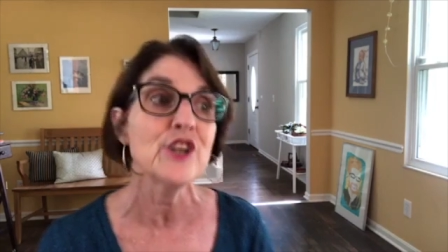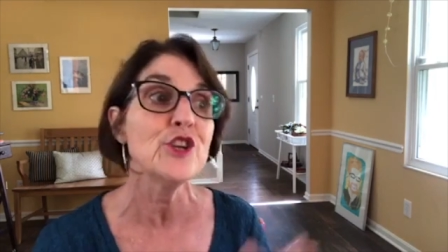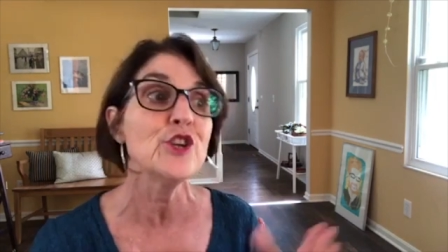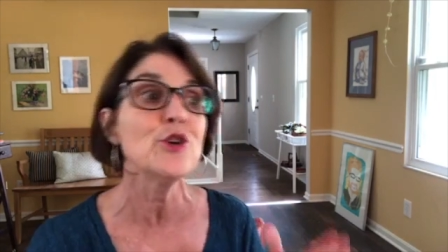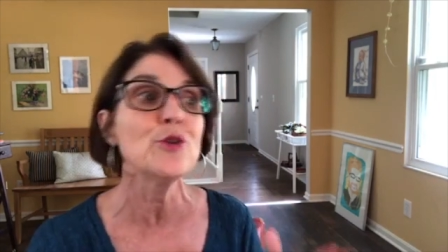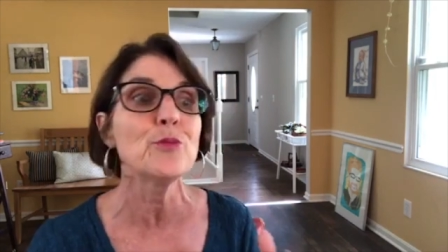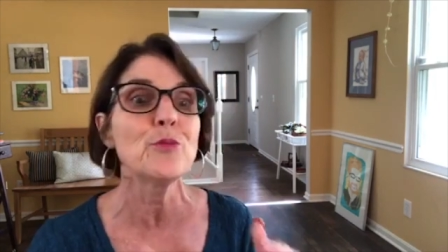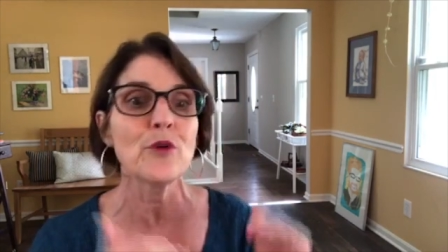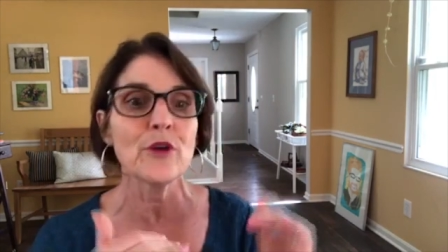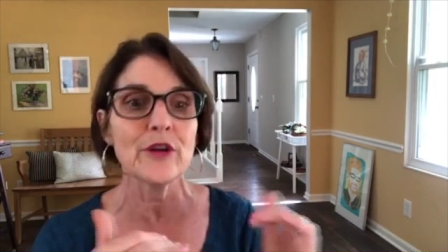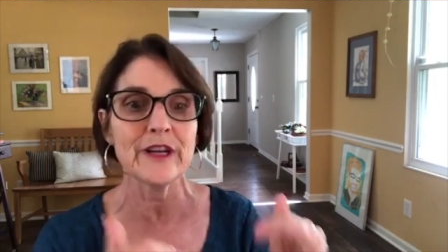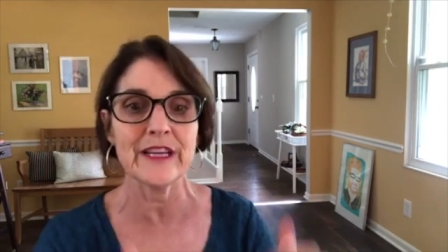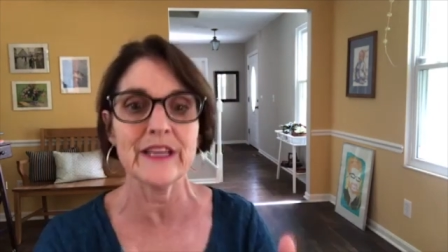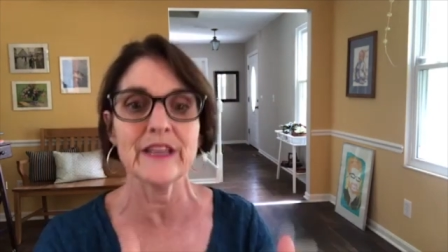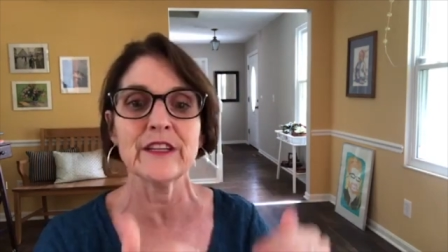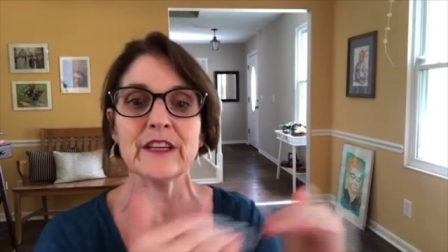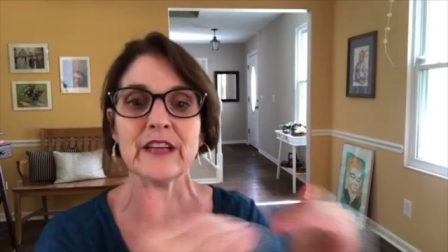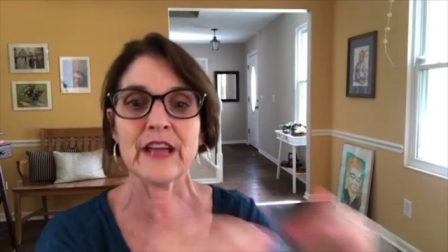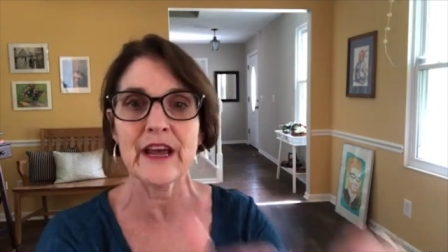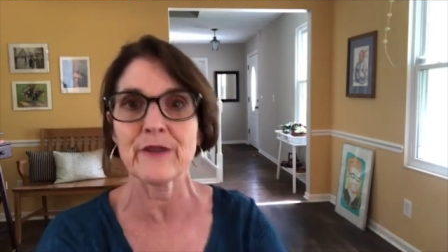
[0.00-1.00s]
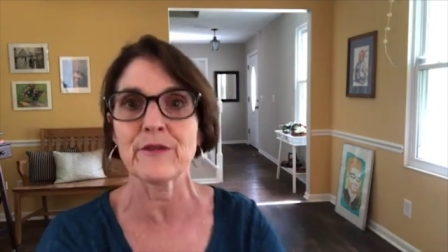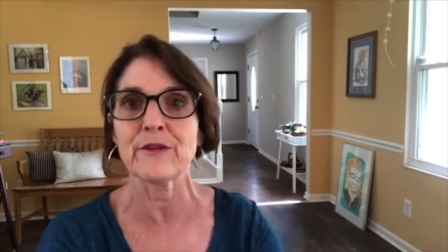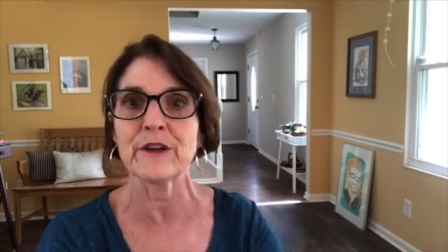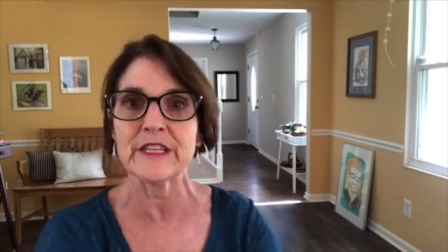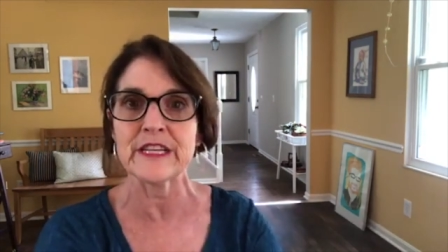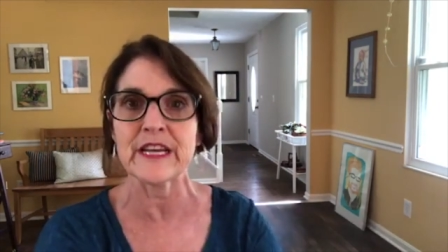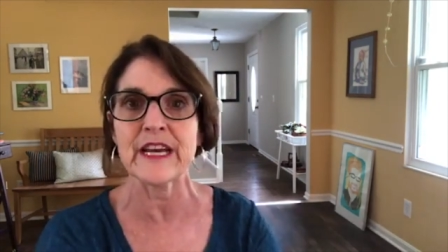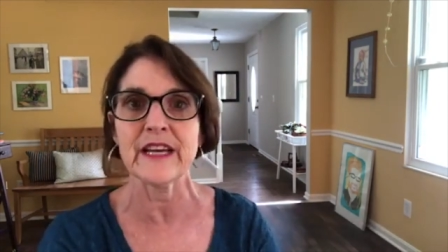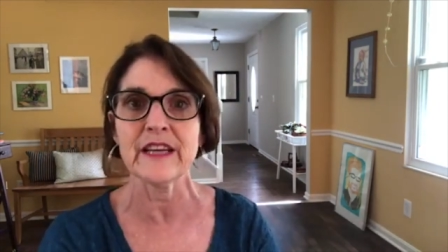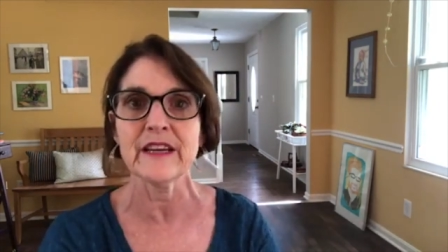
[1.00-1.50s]
you put in every
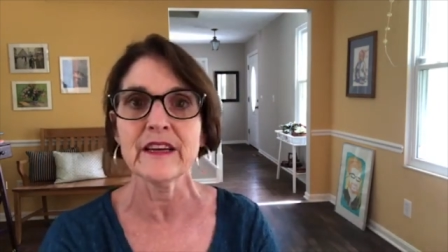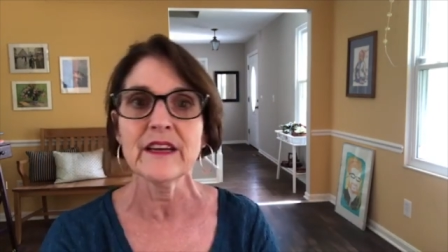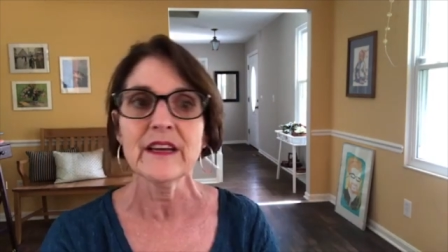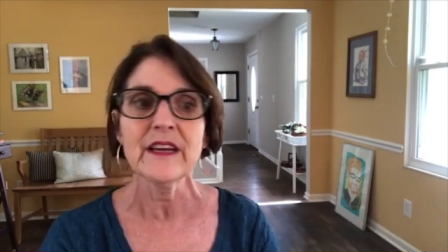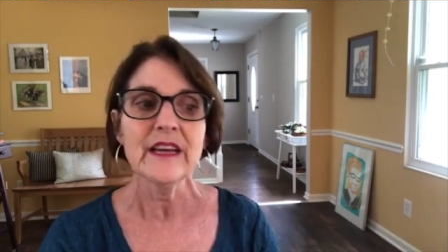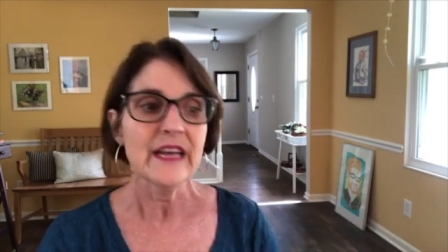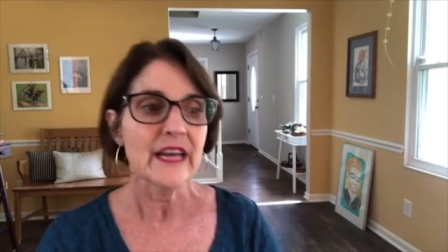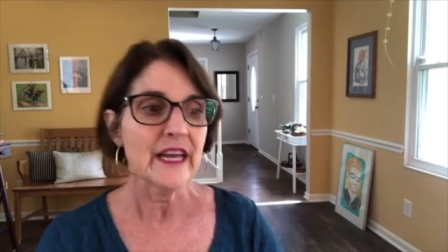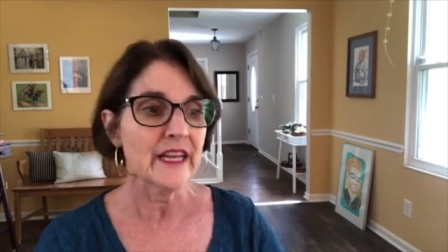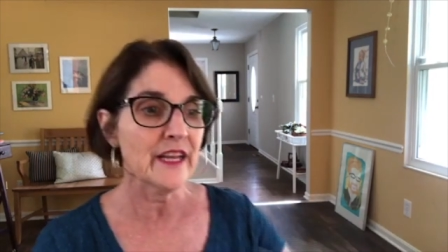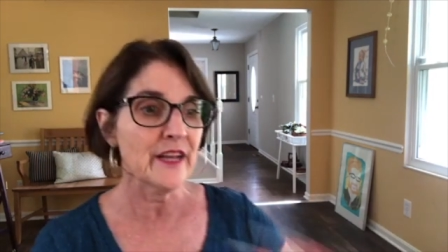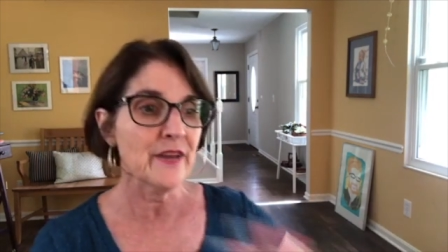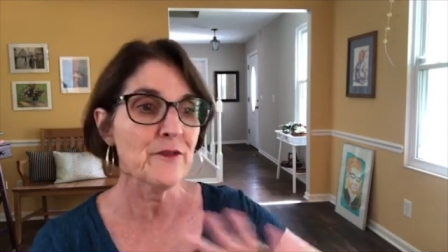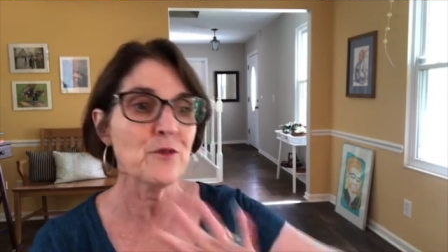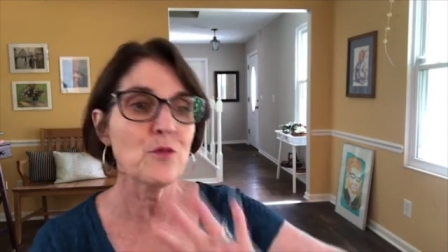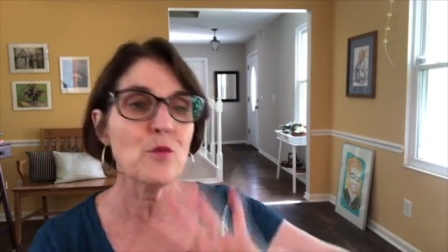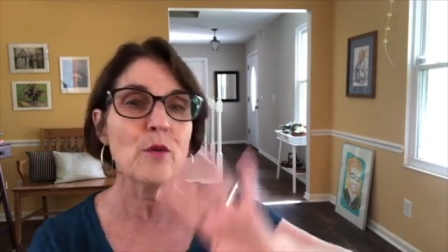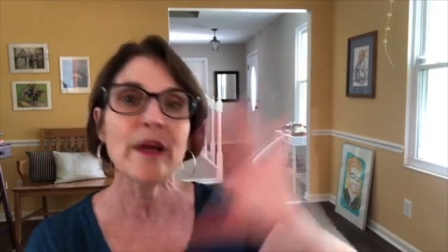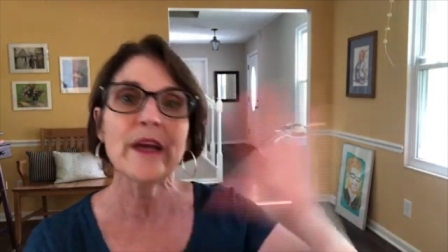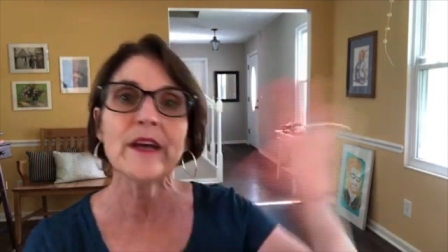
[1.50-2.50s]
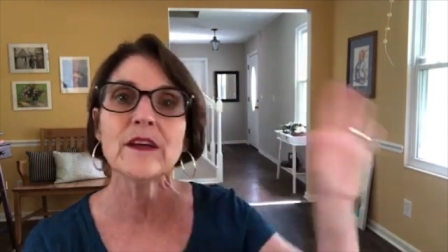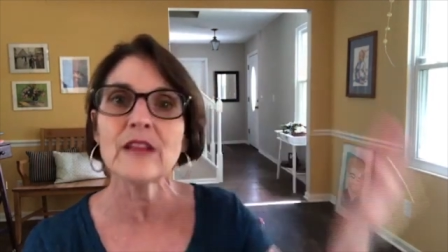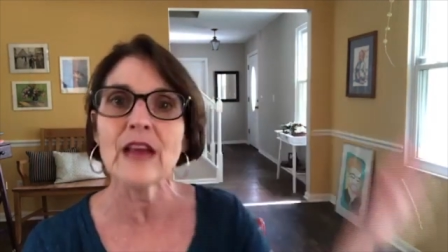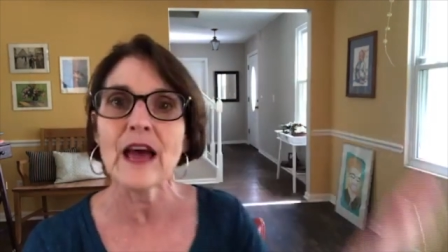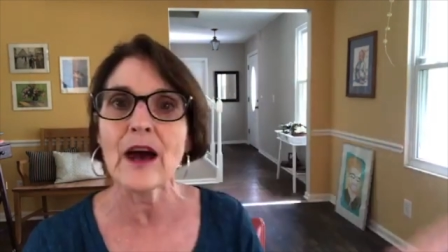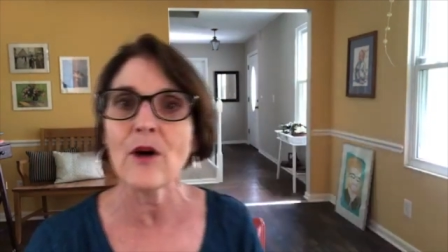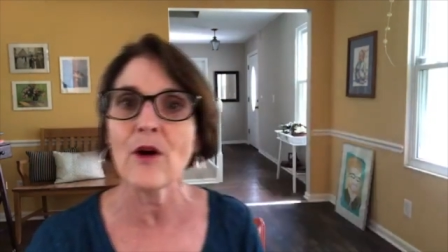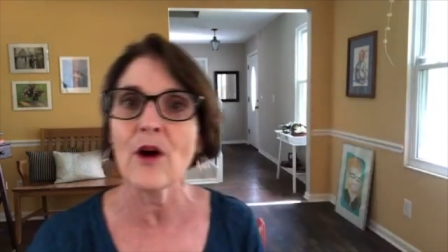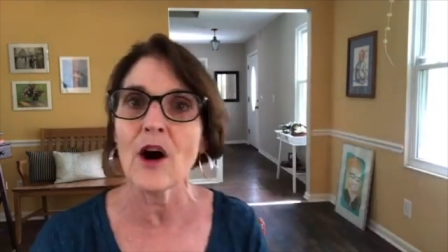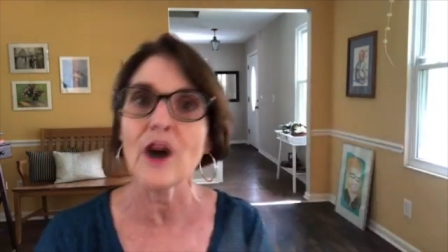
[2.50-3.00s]
day. And if we
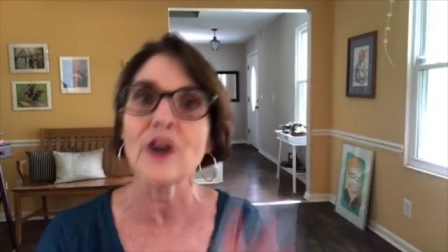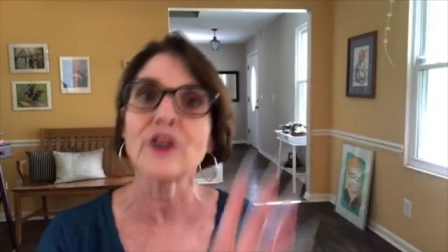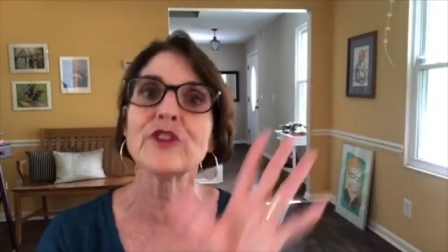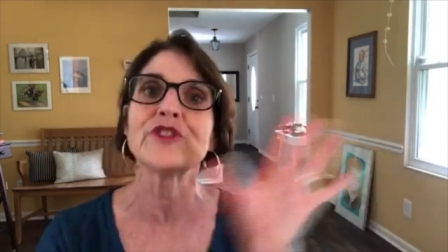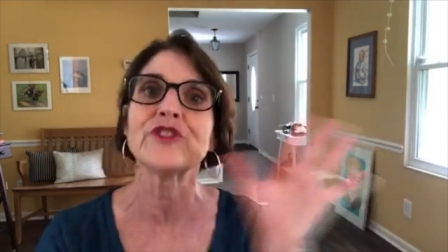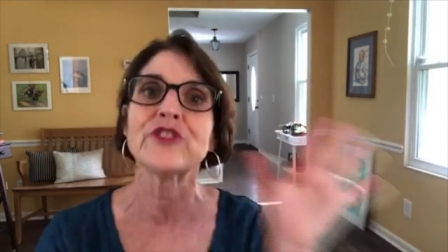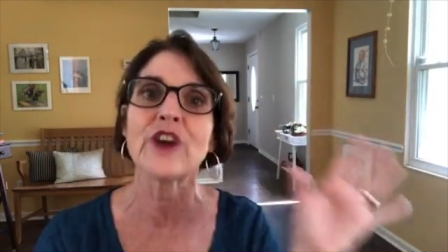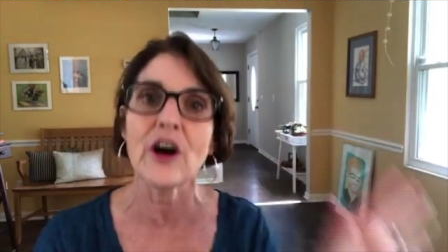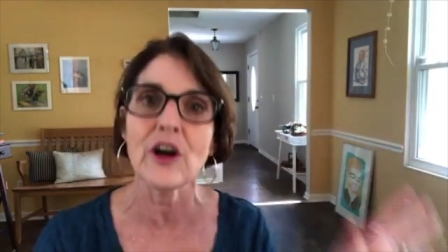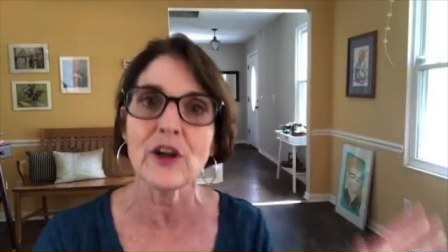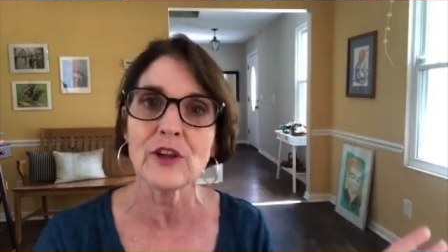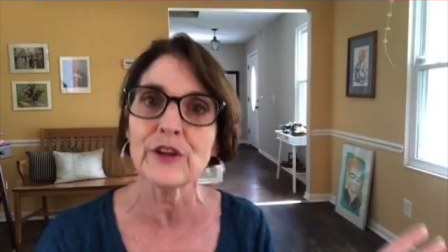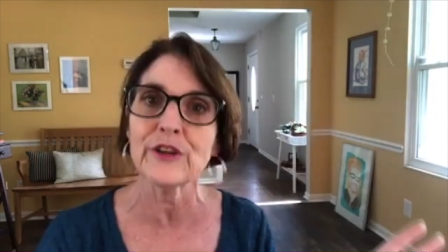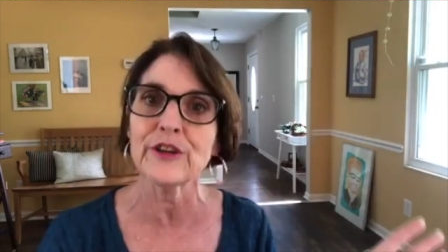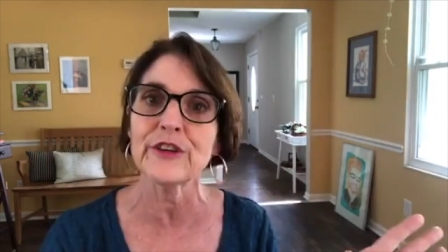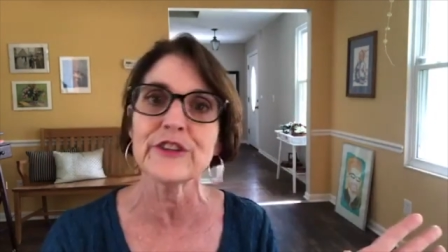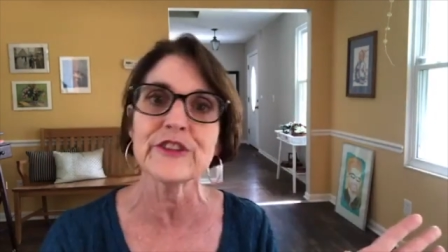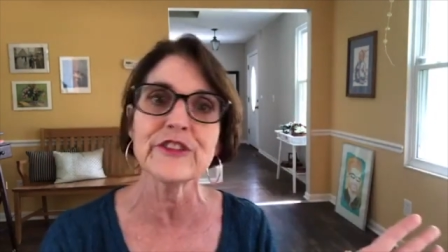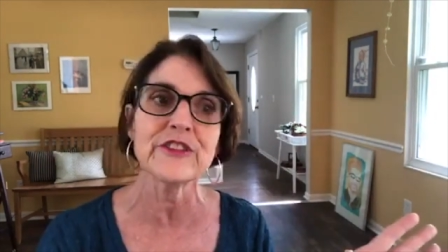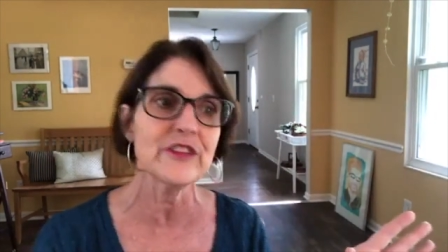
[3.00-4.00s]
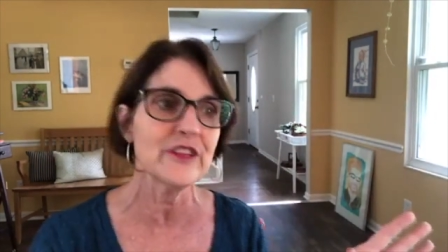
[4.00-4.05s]
allow our dollars,